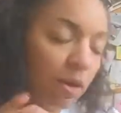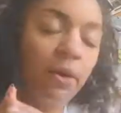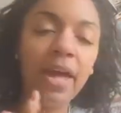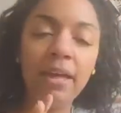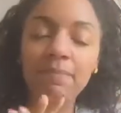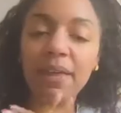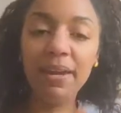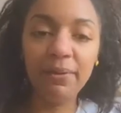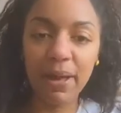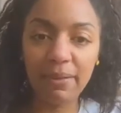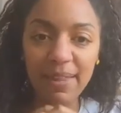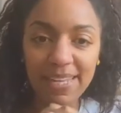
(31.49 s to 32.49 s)
Okay,
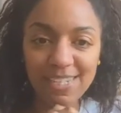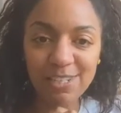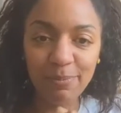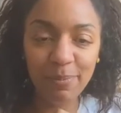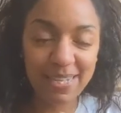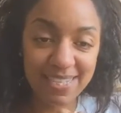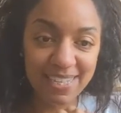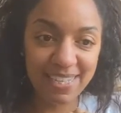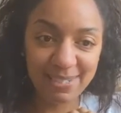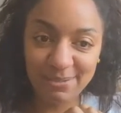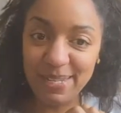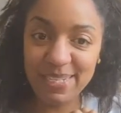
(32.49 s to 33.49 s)
anyway, let's jump into
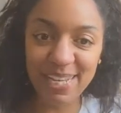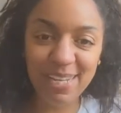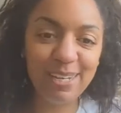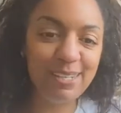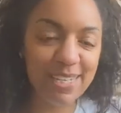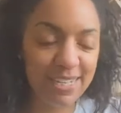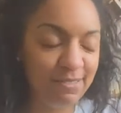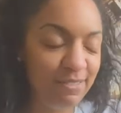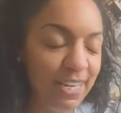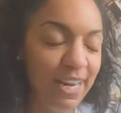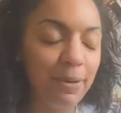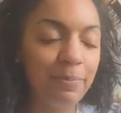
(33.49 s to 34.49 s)
this week's newsletter
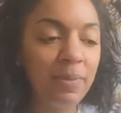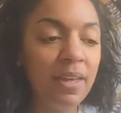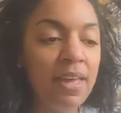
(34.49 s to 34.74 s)
video.